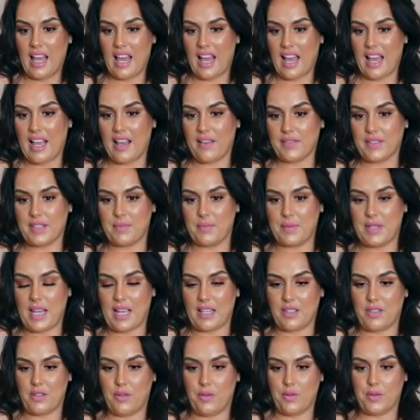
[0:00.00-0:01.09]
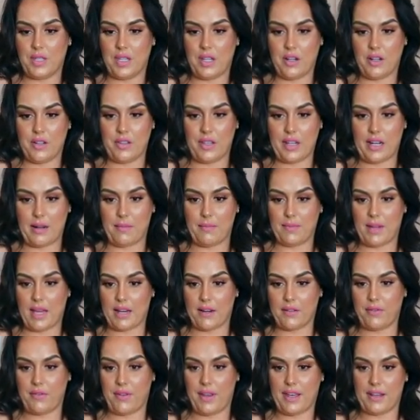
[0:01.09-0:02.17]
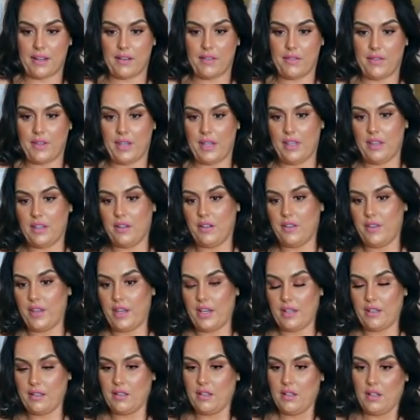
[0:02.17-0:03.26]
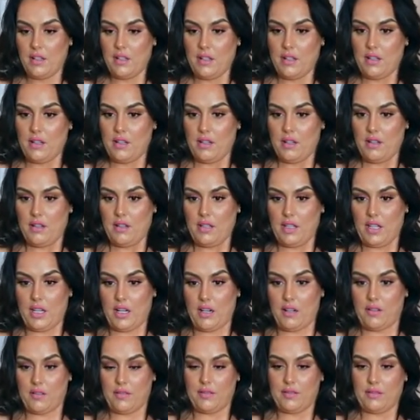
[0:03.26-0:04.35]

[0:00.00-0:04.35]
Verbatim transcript: I have some tattoos here that I'm not a fan of either that, you know,